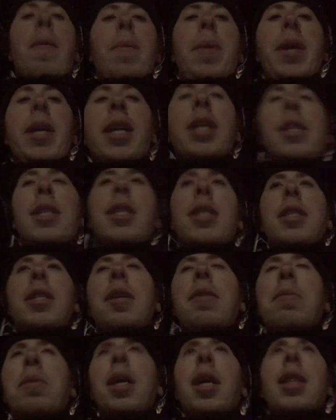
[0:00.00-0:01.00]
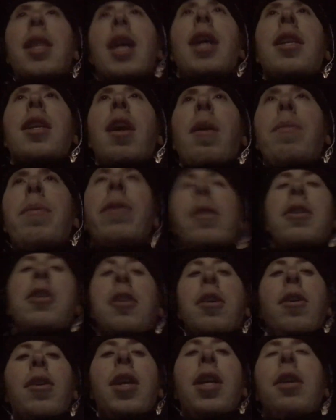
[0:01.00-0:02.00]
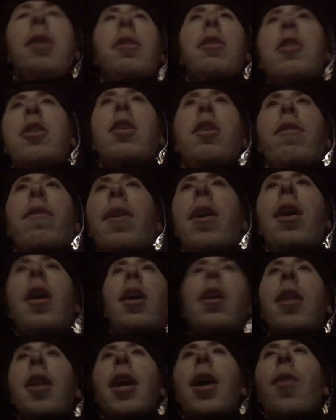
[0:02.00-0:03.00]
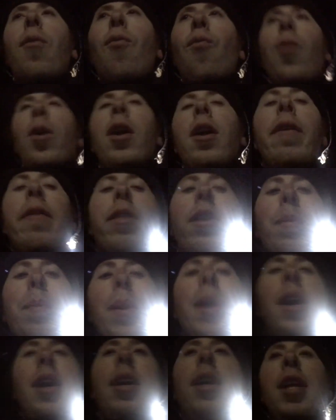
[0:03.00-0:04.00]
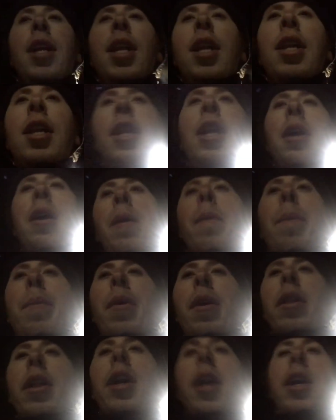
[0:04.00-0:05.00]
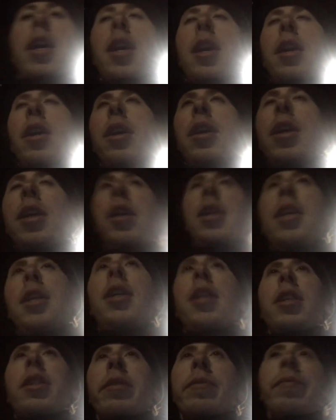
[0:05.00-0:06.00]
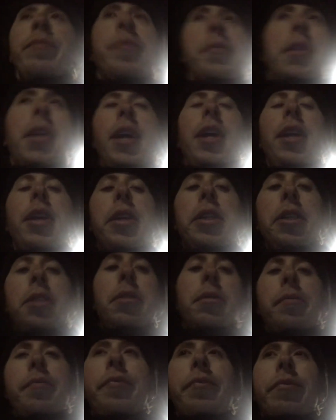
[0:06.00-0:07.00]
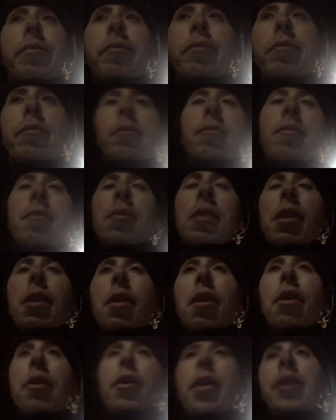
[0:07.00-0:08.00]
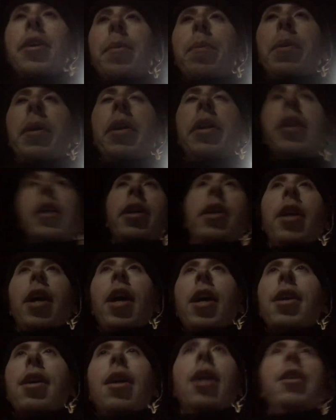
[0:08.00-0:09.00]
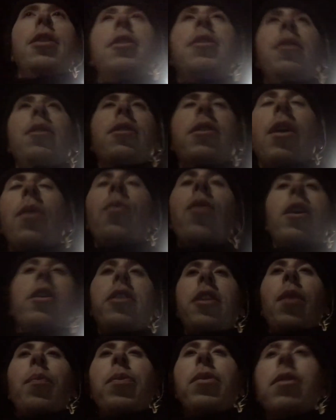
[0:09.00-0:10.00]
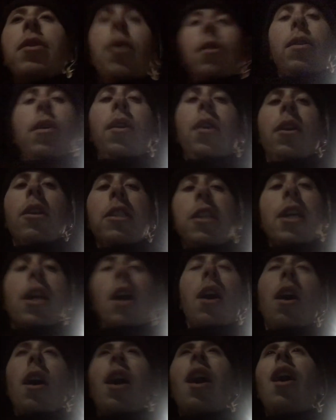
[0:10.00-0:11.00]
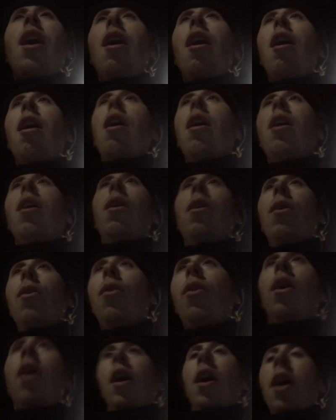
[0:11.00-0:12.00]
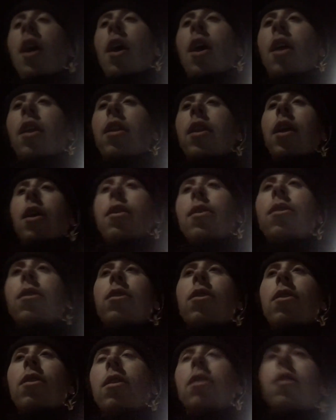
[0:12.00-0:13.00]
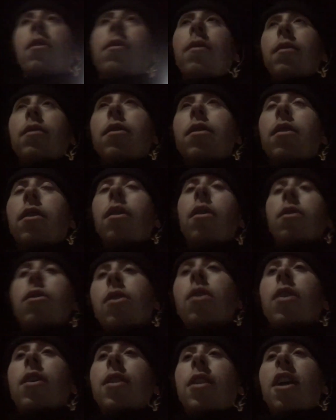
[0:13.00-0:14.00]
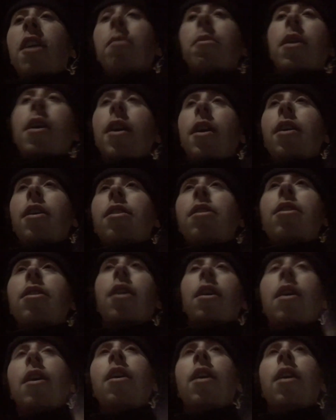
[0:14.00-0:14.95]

because it seems like that type of show that you should have gotten like right off the bat. But like, I didn't. But I, as soon as I watched episode two, I was like, oh, those are those are the same kids